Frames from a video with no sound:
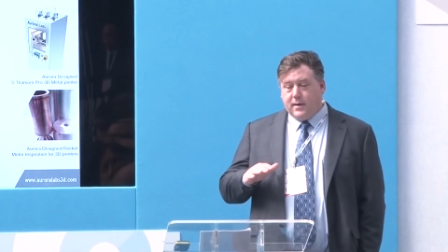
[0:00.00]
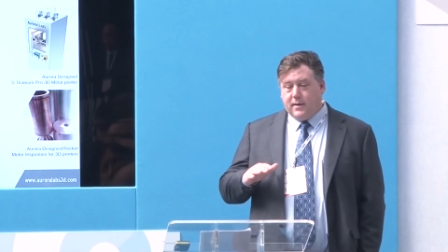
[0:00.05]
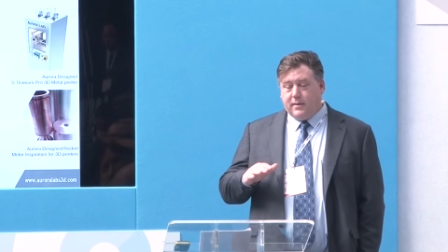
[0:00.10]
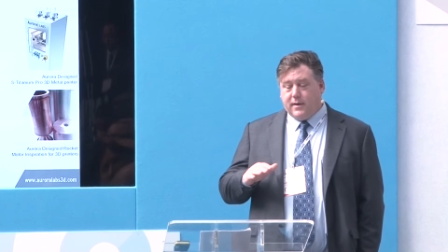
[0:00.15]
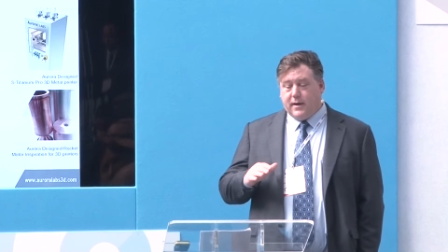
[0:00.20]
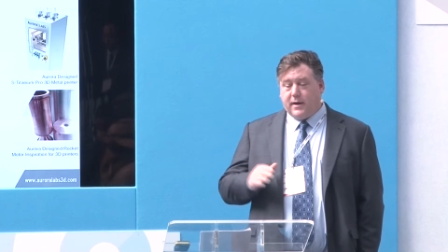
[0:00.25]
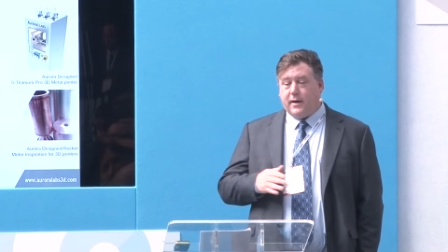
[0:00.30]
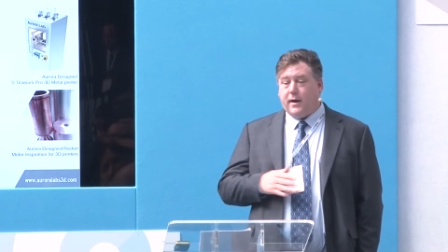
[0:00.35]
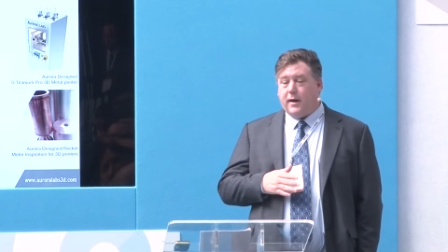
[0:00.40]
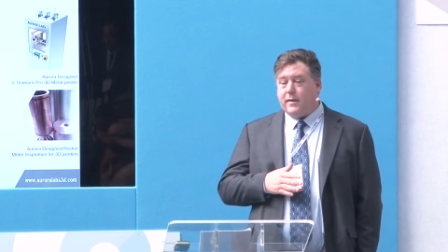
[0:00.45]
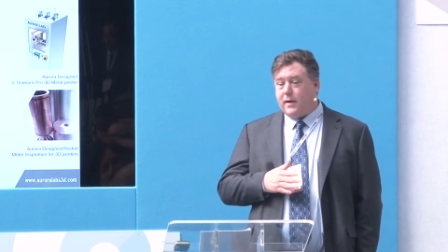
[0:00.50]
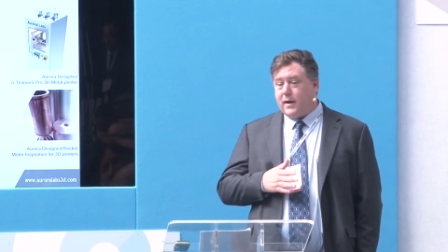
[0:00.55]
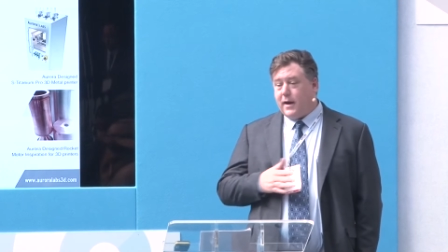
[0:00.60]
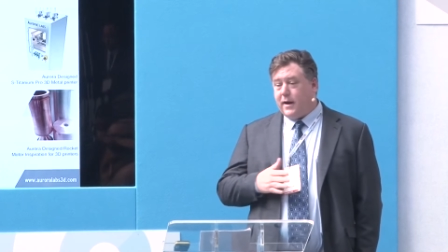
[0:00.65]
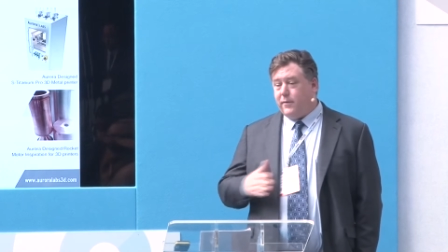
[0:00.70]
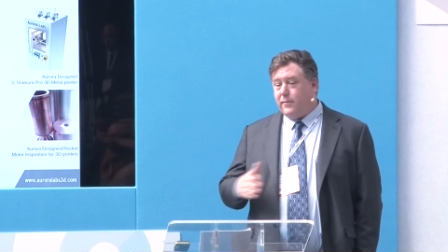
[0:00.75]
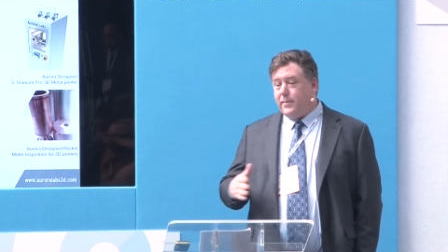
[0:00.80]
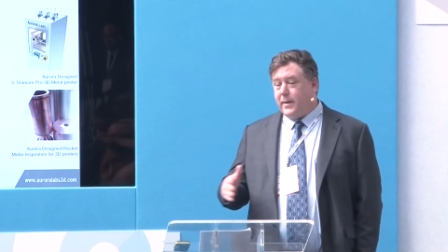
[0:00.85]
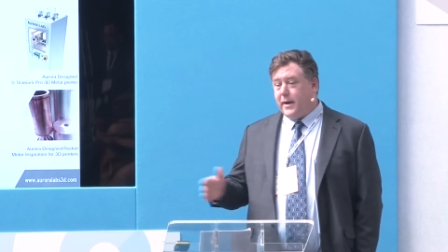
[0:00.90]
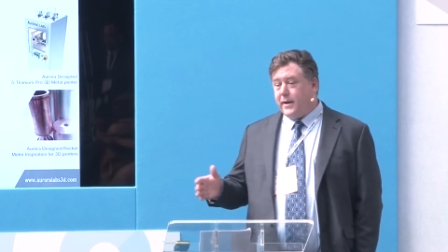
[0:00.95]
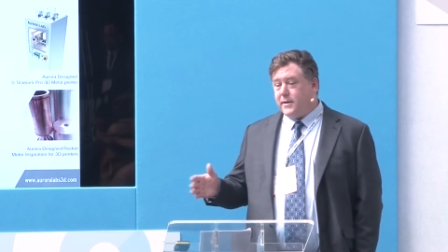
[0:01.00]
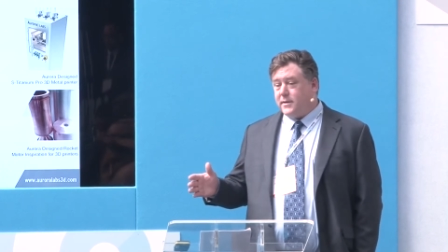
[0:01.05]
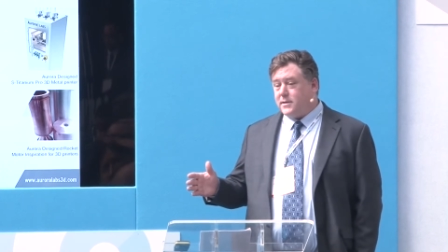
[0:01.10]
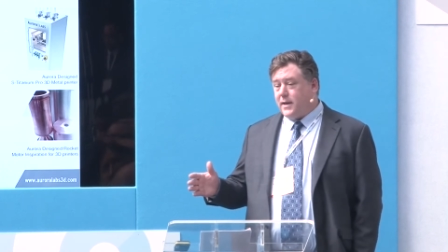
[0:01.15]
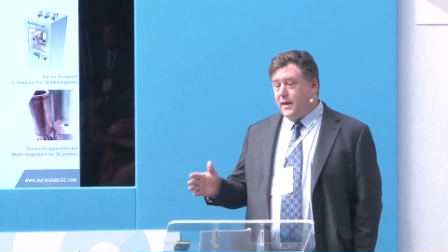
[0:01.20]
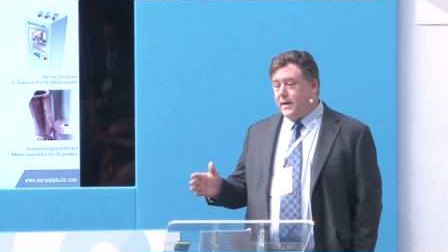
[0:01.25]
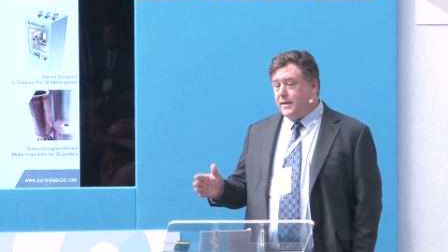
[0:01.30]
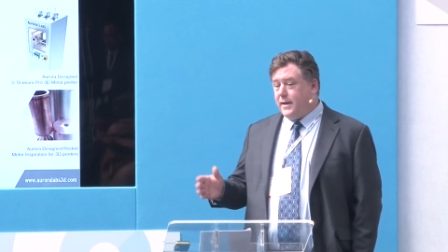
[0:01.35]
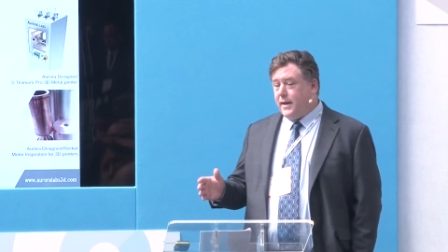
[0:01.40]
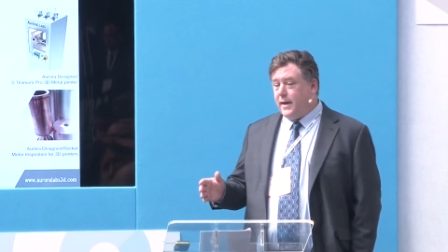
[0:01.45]
Then another layer of powder is
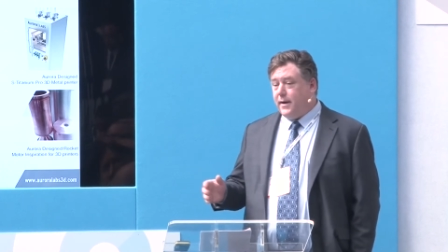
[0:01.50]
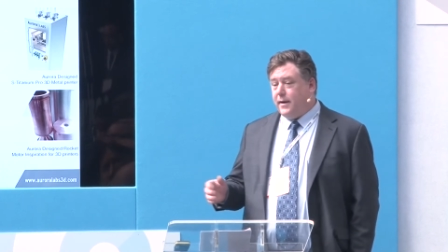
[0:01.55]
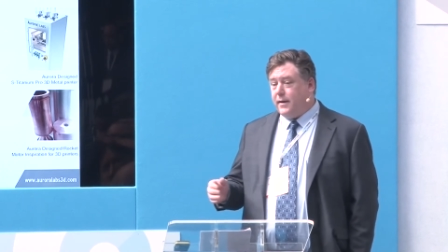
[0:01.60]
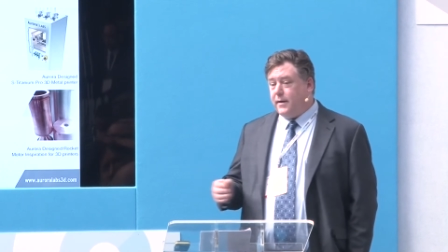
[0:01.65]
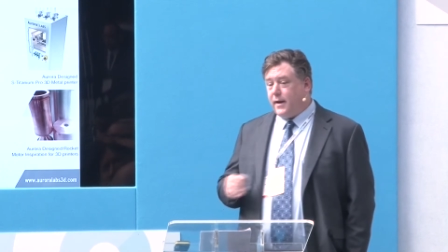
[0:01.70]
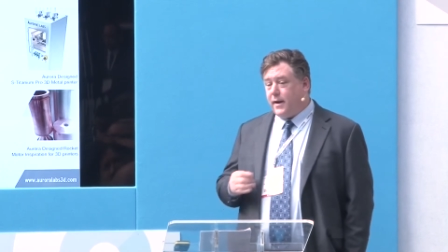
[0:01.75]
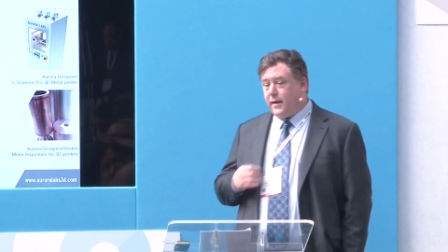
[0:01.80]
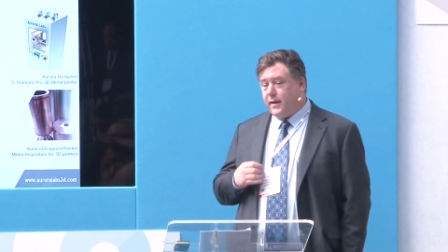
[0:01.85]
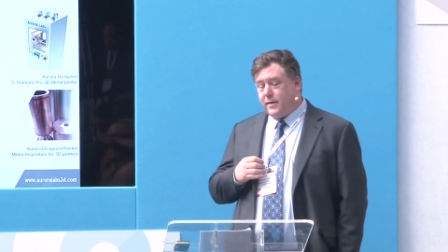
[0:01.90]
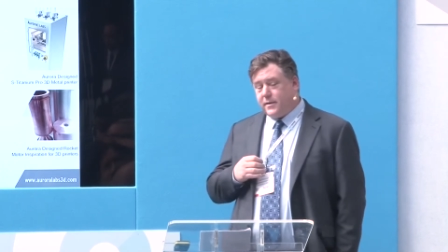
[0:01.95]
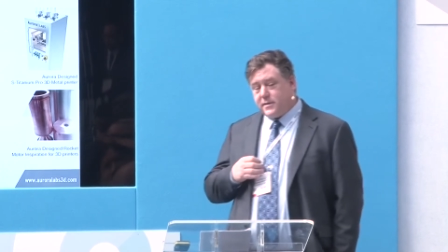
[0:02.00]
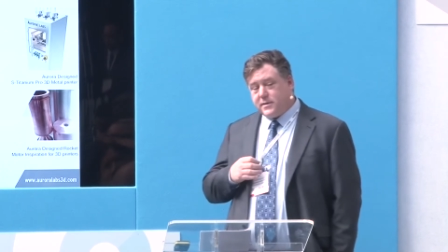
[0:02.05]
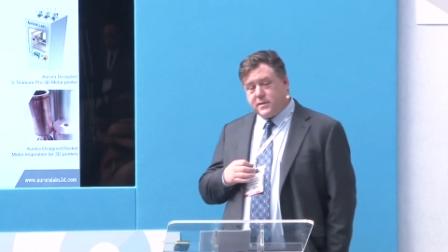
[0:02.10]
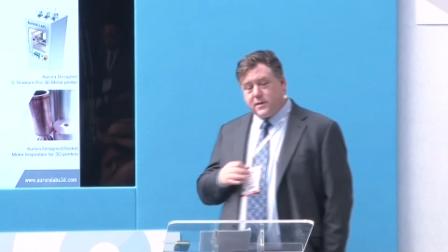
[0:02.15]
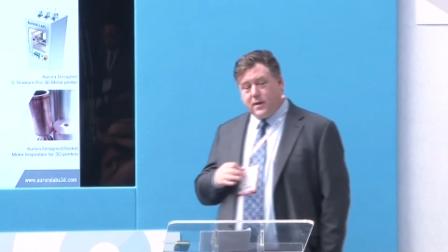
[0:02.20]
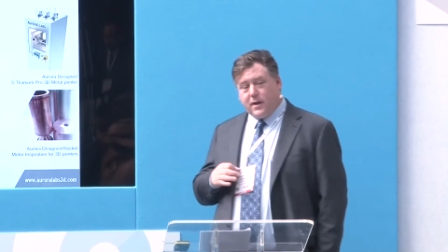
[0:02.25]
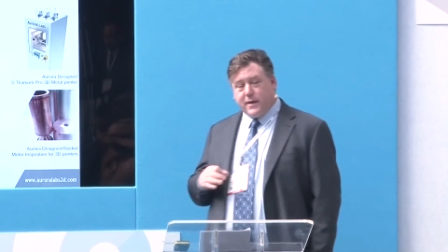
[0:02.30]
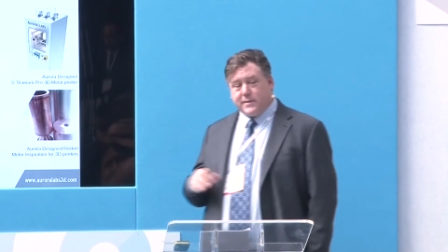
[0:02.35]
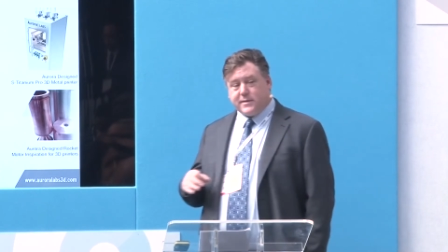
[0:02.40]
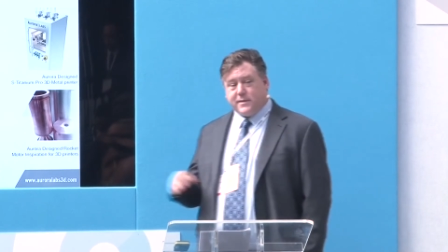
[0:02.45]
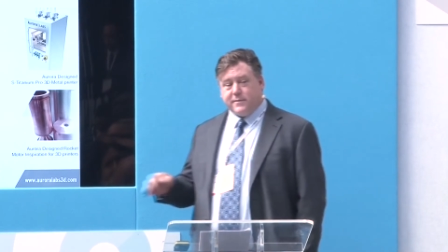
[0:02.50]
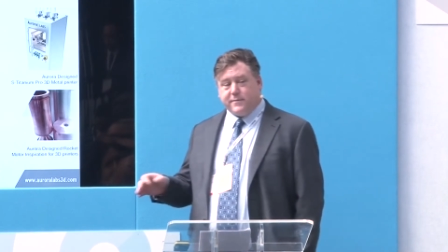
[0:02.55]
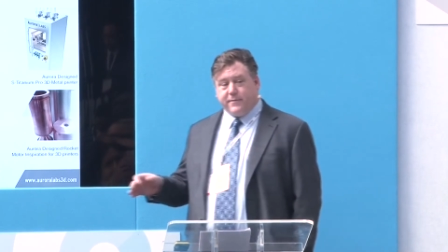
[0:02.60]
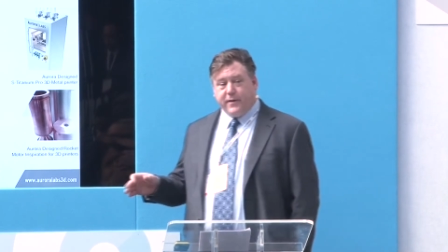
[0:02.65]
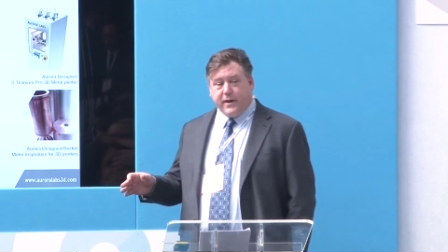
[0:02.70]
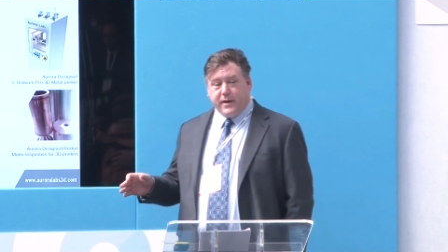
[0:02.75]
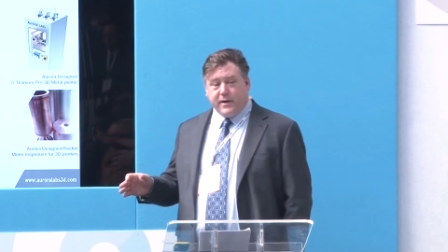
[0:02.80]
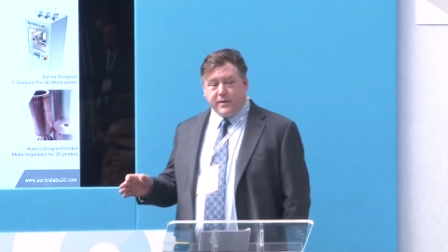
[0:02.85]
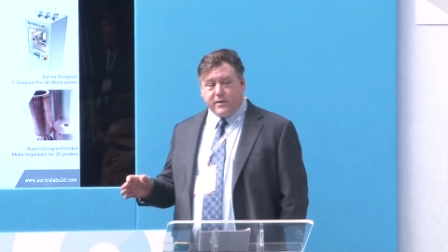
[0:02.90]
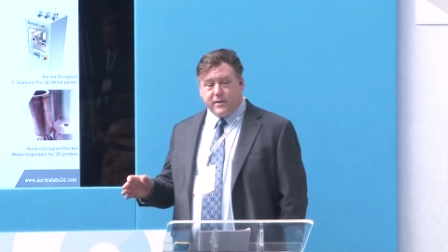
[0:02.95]
laid down, another slice is
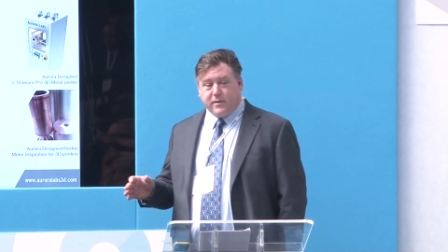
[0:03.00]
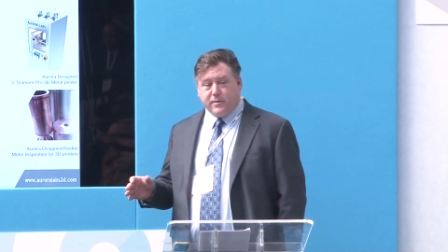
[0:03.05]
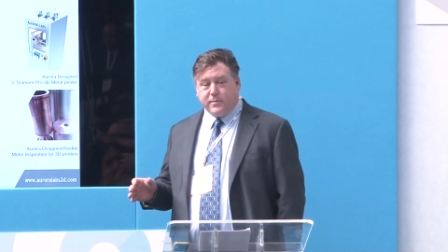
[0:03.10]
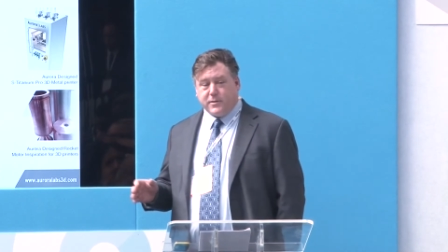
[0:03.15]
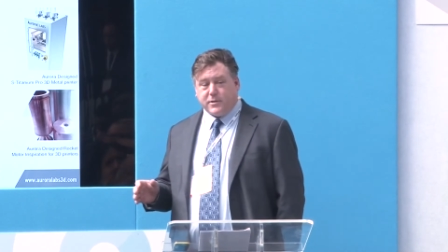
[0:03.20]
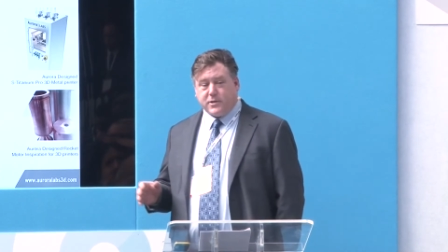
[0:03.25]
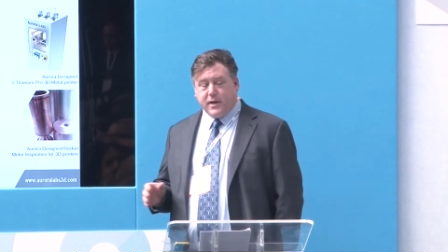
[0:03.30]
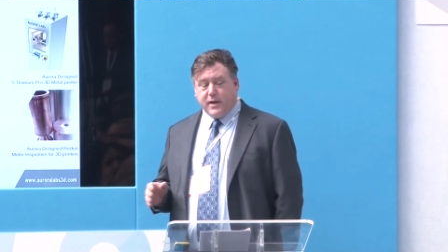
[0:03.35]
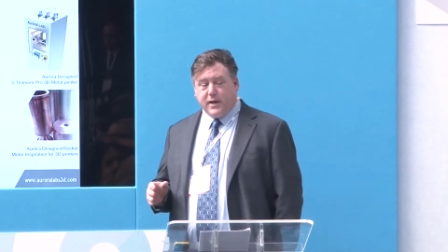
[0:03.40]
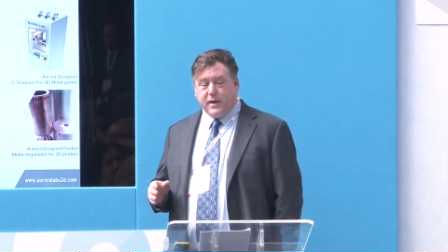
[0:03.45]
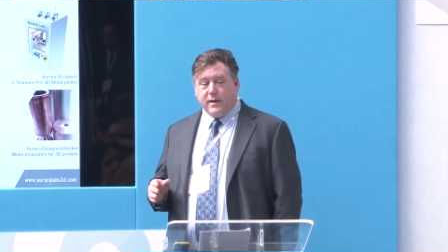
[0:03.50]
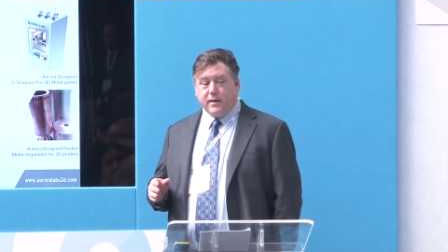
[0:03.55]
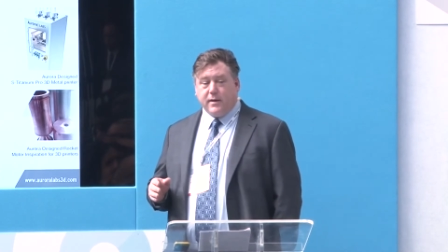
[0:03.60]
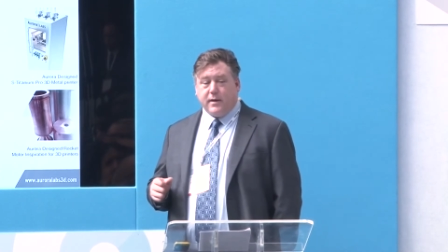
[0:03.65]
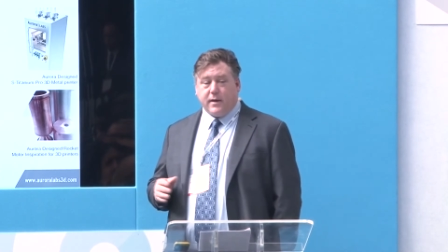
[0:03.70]
fed into the machine,